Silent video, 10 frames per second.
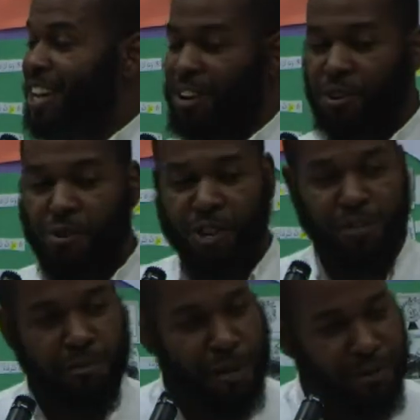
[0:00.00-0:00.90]
And of course,
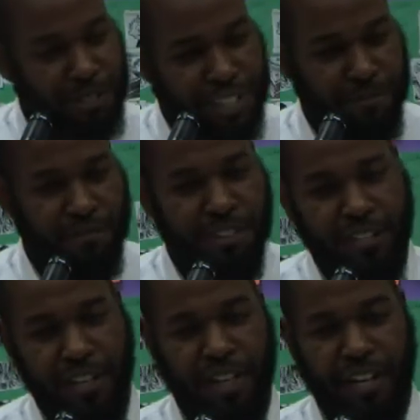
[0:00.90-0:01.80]
when people accept
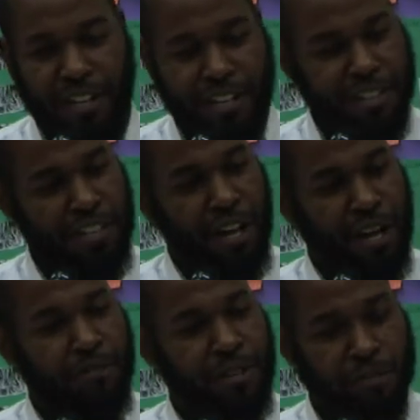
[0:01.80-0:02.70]

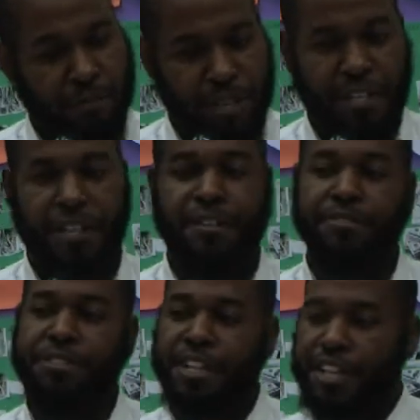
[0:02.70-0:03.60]
Islam
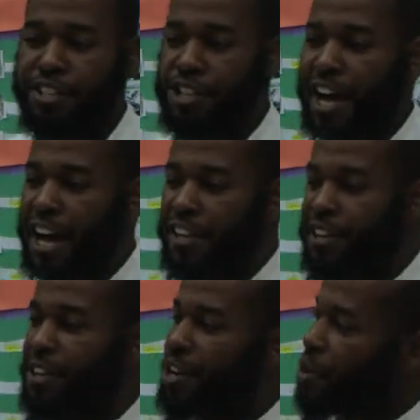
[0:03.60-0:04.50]
and say the
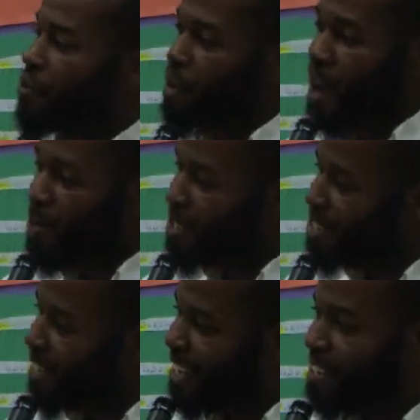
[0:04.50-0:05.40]
Shahada, we always
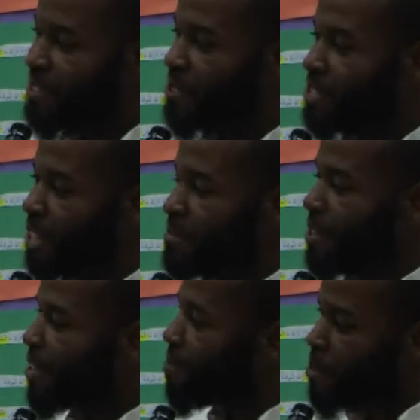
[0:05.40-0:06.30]
say, you know,
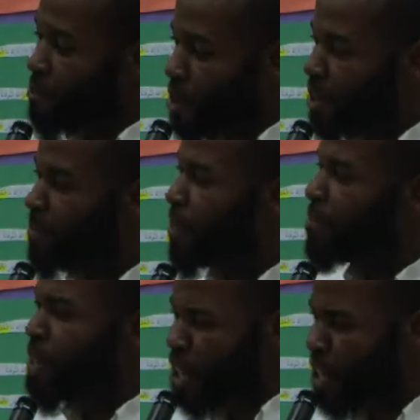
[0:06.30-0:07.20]
Takbir, we welcome them
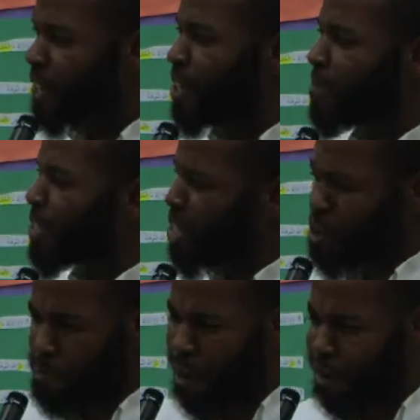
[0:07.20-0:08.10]
and hug them and say,
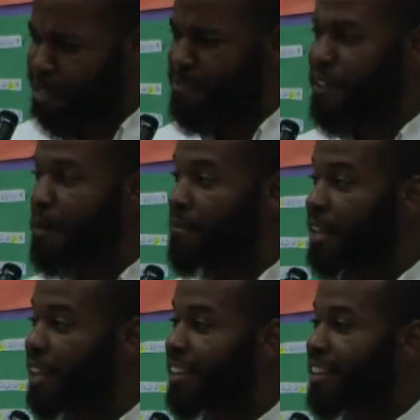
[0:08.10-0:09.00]
you're part of the family.